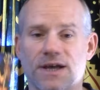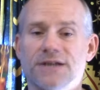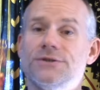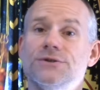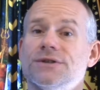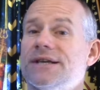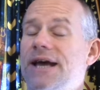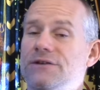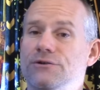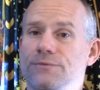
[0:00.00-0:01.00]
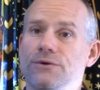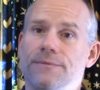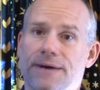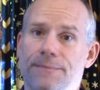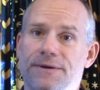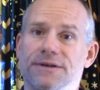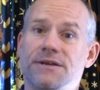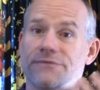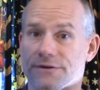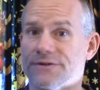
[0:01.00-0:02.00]
It's usually an attribute, in my opinion,
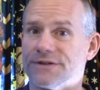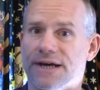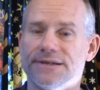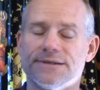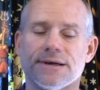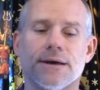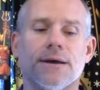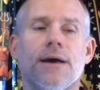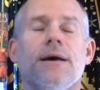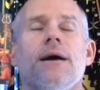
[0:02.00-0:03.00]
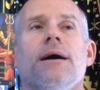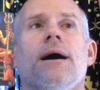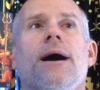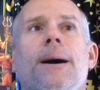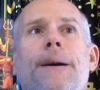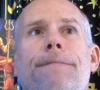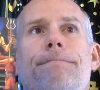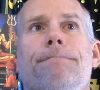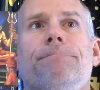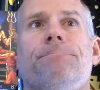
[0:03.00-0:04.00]
of earth signs.
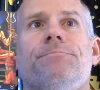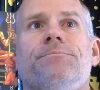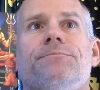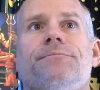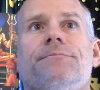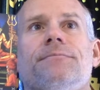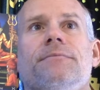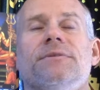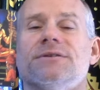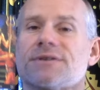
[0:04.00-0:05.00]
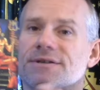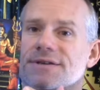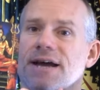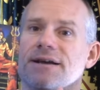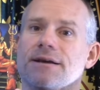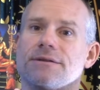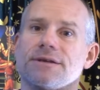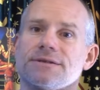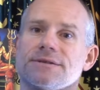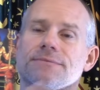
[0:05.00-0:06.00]
Um, this sign,
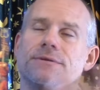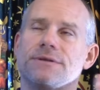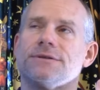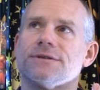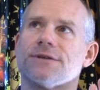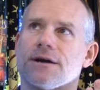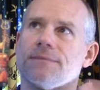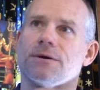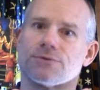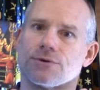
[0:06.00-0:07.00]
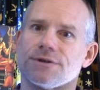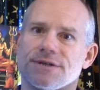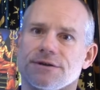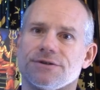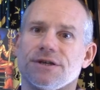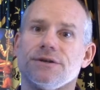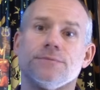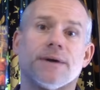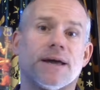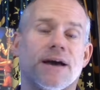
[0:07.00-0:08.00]
this, this does talk about Taurus energy.
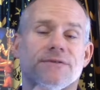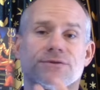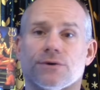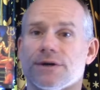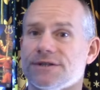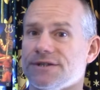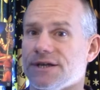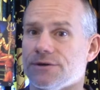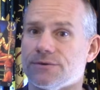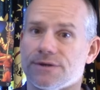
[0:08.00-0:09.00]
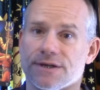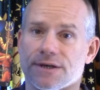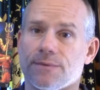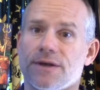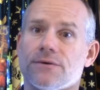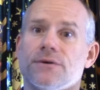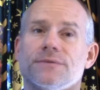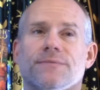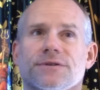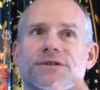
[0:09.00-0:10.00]
You might have a Taurus that you're dealing with, or
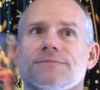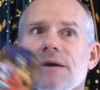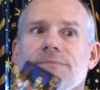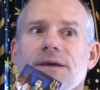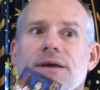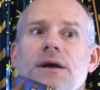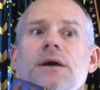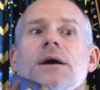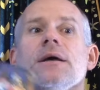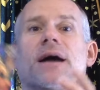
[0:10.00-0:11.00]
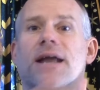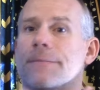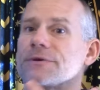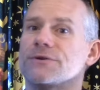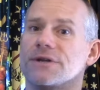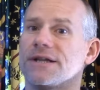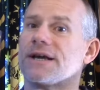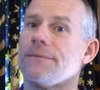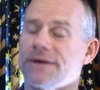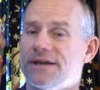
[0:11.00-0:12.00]
it just might be an opportunity
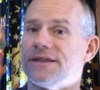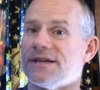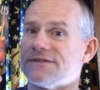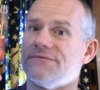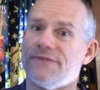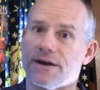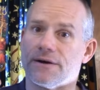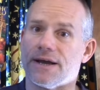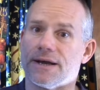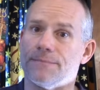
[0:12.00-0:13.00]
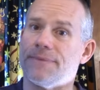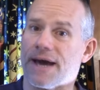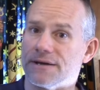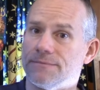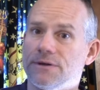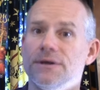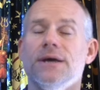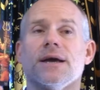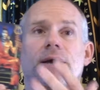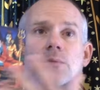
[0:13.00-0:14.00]
coming in that's very compatible
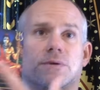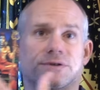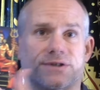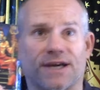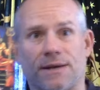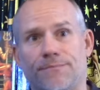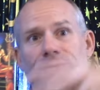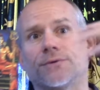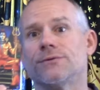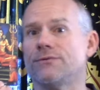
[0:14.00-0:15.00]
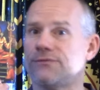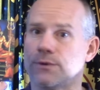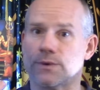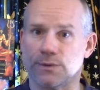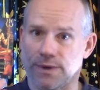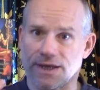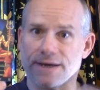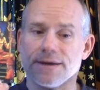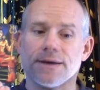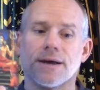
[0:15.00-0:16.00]
and will just kind of pull you forward with
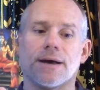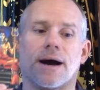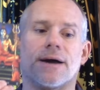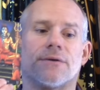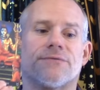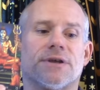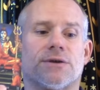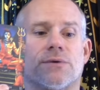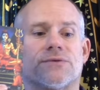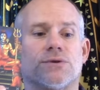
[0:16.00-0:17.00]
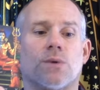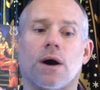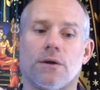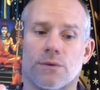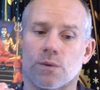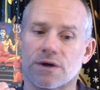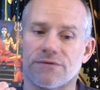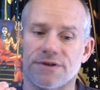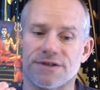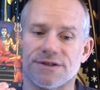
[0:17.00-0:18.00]
it. I don't feel like you have to do all the work
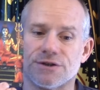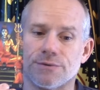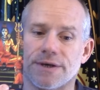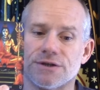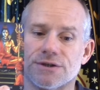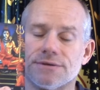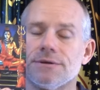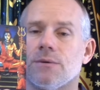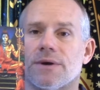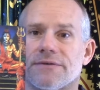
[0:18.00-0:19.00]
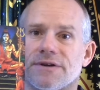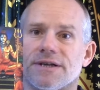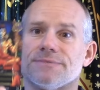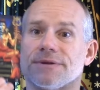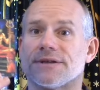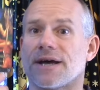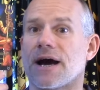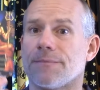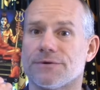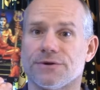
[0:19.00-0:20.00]
for this situation, whatever it is, but the
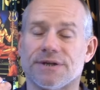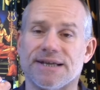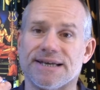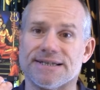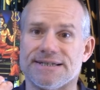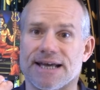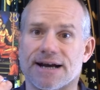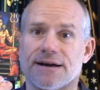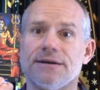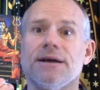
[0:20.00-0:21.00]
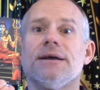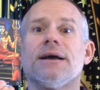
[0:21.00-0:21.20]
opportunity is there.